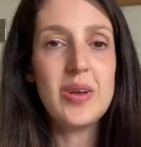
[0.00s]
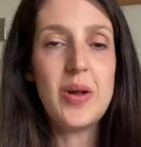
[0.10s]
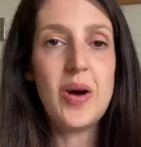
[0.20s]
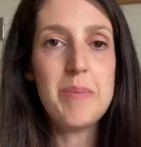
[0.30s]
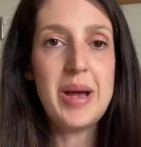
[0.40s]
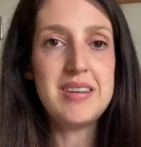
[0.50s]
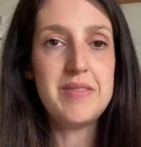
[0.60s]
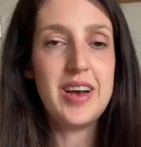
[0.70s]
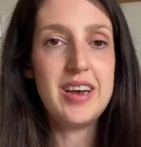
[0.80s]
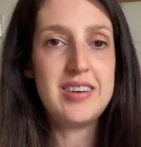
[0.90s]
you'll know I made a
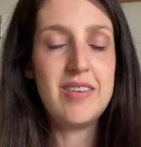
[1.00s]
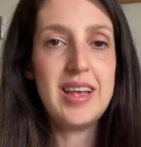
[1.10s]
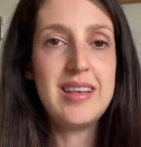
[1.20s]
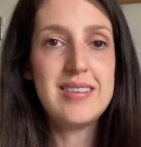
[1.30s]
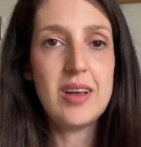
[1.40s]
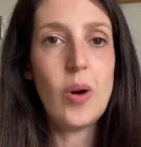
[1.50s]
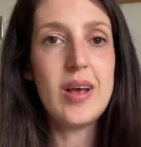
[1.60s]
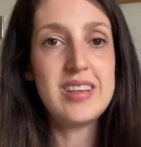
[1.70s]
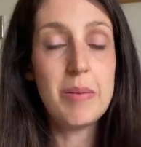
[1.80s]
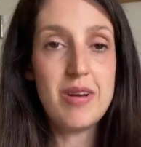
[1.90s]
version of this, quite
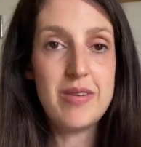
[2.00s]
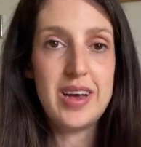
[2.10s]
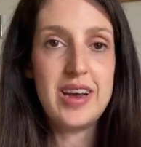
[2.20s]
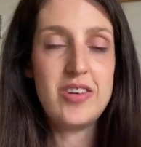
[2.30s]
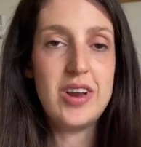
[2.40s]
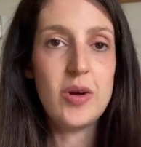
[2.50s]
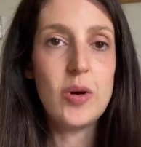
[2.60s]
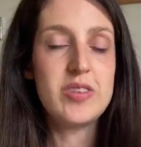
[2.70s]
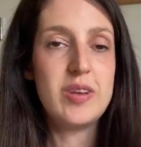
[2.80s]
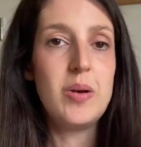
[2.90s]
a summery version in a
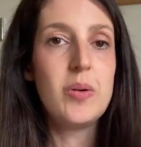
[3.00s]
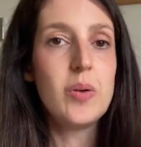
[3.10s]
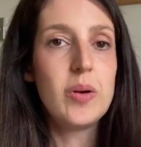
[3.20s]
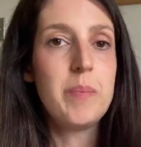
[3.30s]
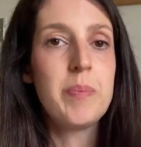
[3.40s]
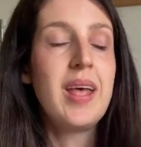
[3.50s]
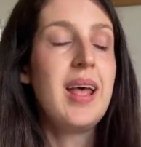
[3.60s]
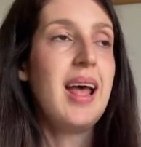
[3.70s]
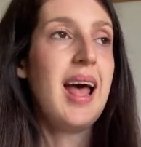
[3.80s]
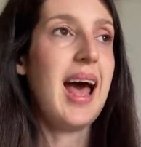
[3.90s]
cotton lawn.
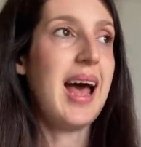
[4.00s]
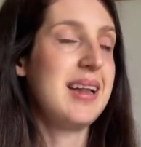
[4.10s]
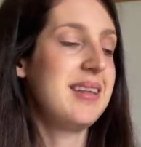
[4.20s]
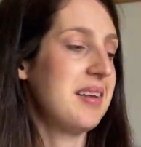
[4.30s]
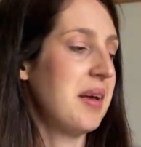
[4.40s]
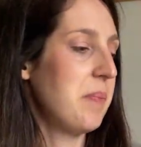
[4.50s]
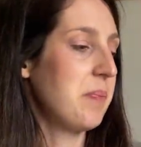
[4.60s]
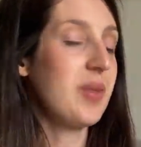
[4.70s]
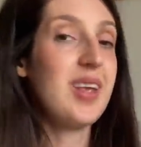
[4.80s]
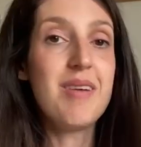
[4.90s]
And
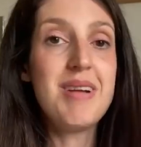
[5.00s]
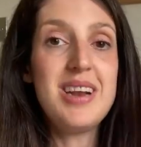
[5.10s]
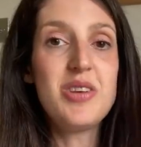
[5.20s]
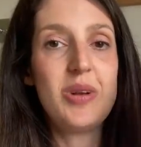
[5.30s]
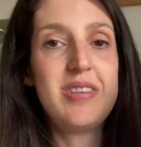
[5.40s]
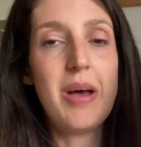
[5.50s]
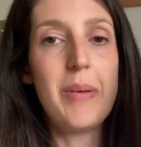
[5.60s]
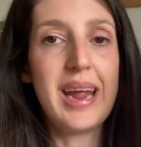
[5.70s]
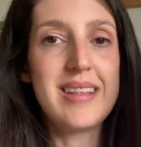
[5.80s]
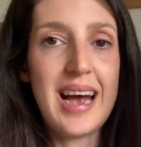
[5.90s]
um, yeah, I really enjoyed
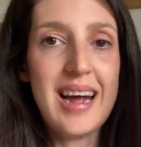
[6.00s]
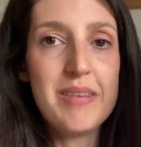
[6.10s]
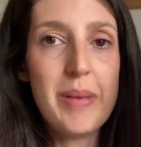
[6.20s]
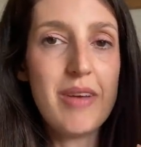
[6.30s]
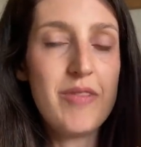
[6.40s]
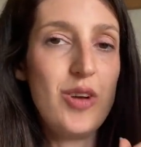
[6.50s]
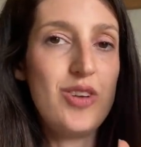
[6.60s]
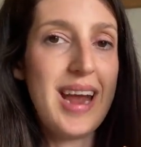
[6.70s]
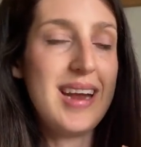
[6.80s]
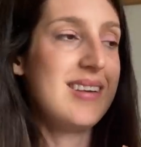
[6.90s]
sewing it. I had to make a few
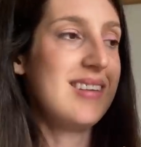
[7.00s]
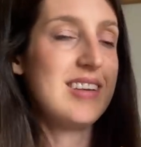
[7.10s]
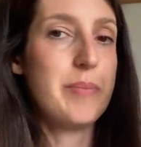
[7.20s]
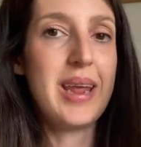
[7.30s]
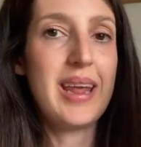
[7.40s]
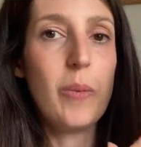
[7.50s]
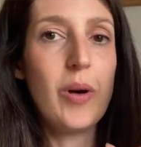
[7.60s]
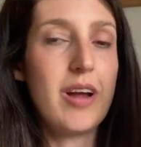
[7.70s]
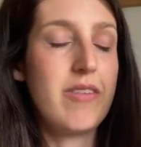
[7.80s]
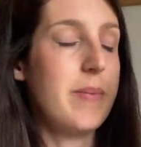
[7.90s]
changes to make it
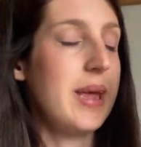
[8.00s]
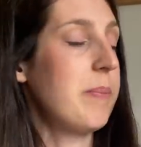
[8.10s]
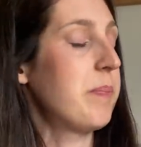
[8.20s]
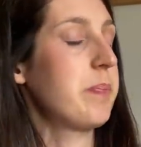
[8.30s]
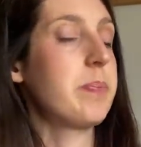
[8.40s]
work for me.